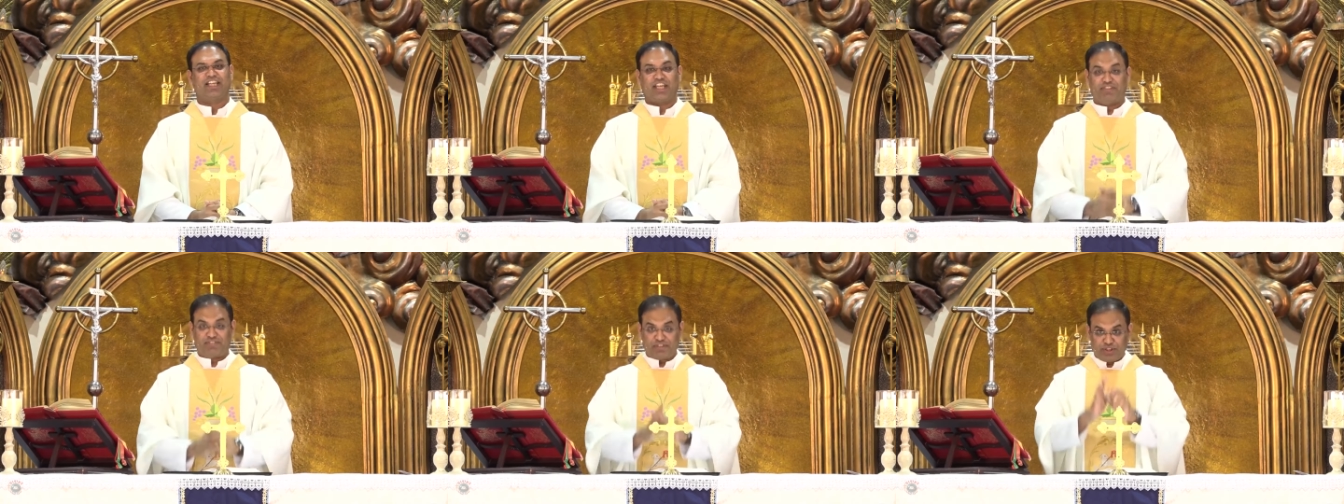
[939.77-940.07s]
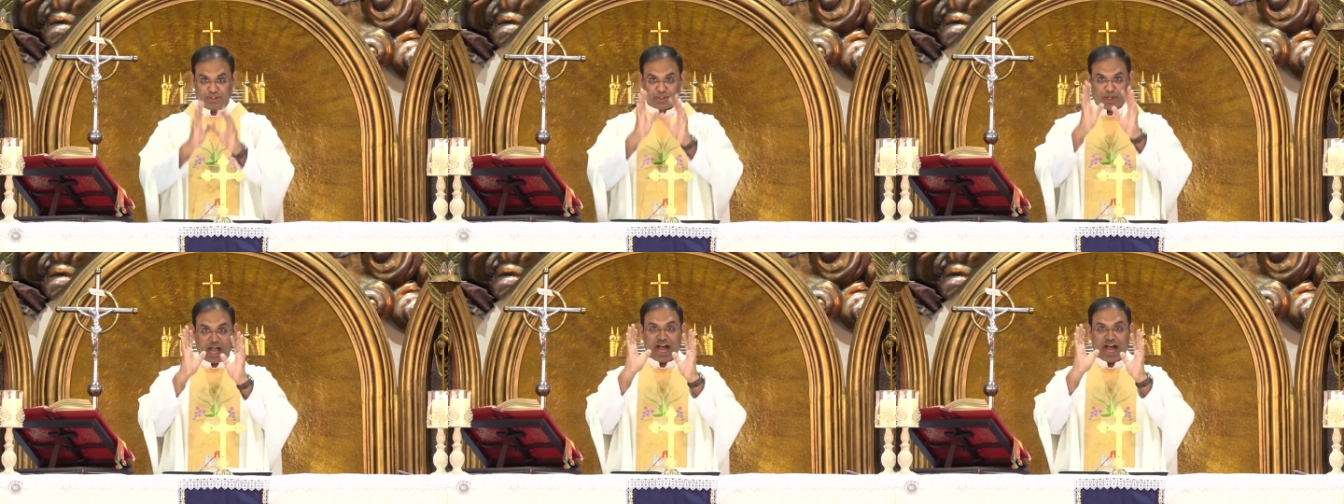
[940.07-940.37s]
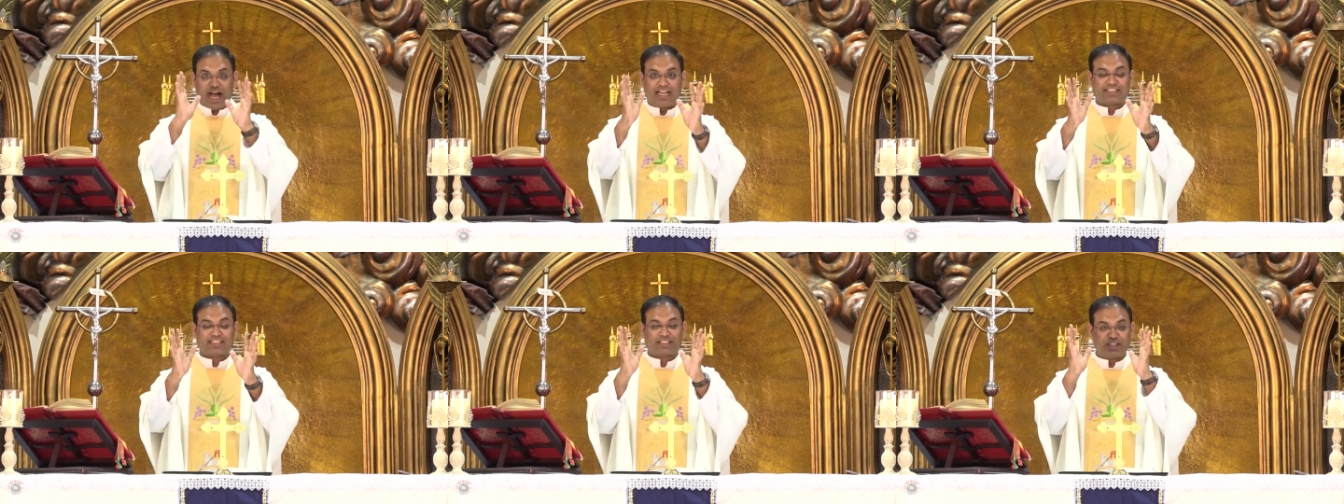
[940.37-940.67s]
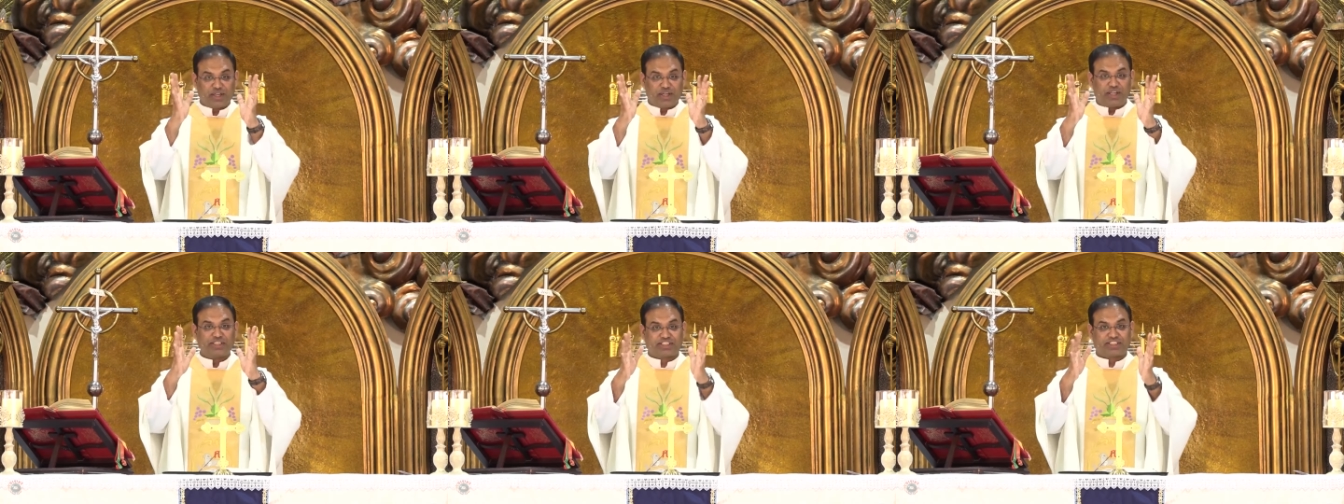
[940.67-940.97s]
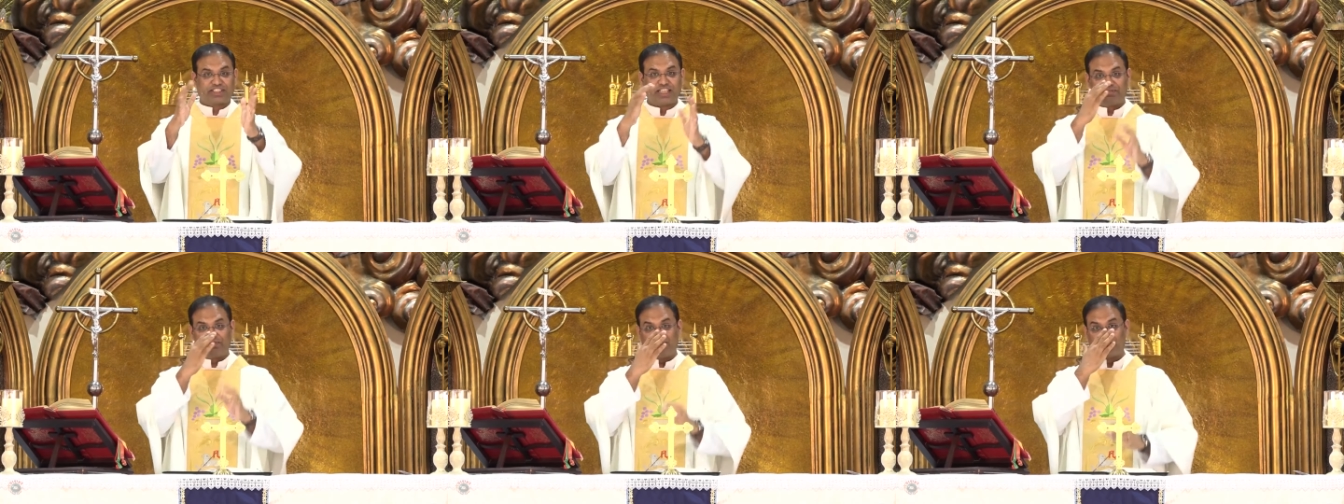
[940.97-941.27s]
If you ask
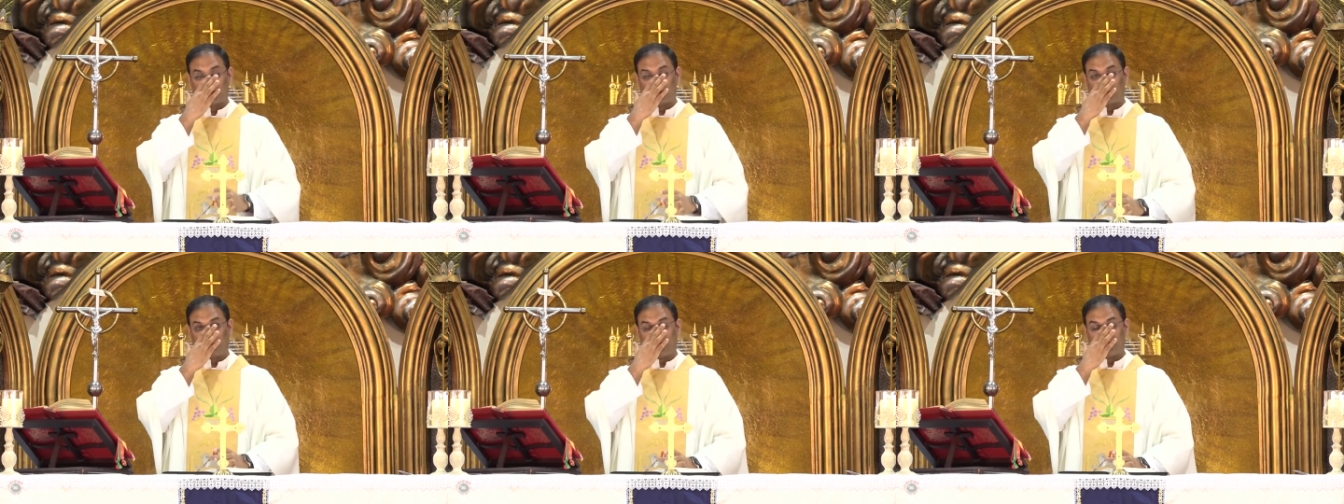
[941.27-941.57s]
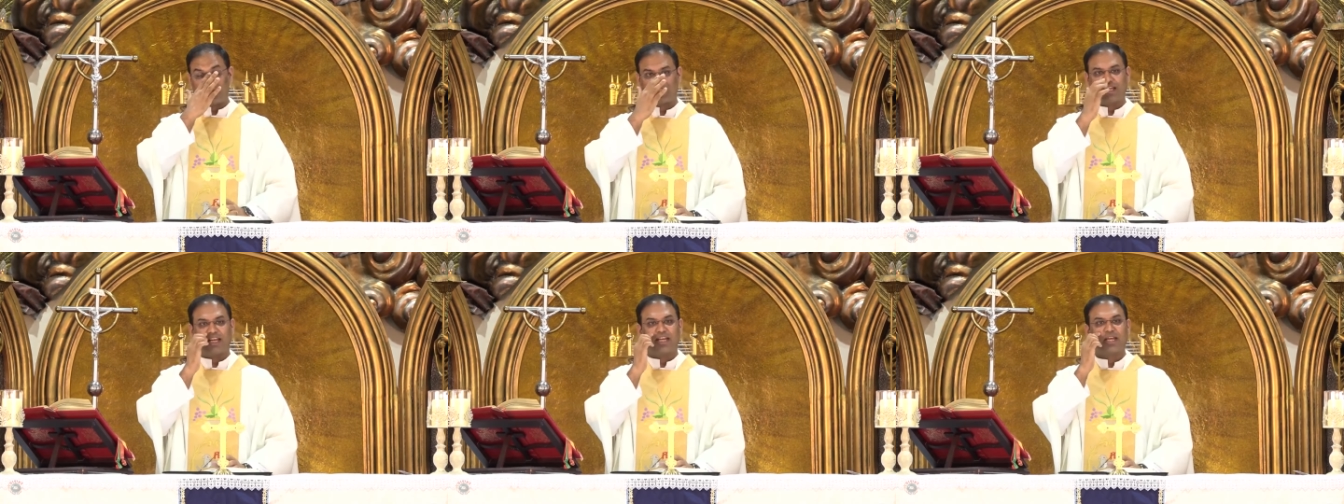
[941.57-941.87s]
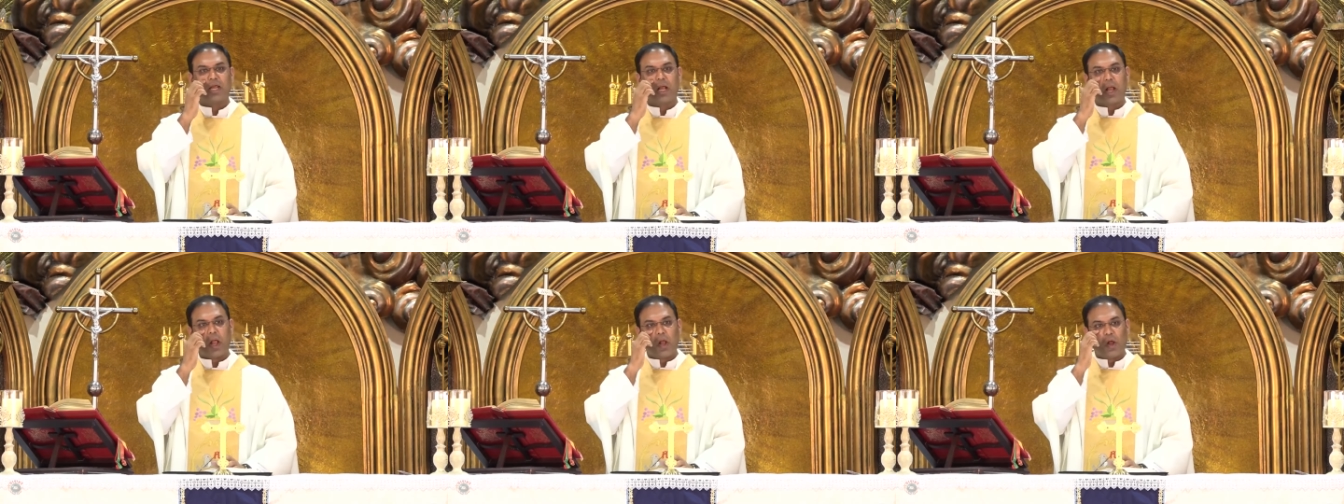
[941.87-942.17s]
yourself this question,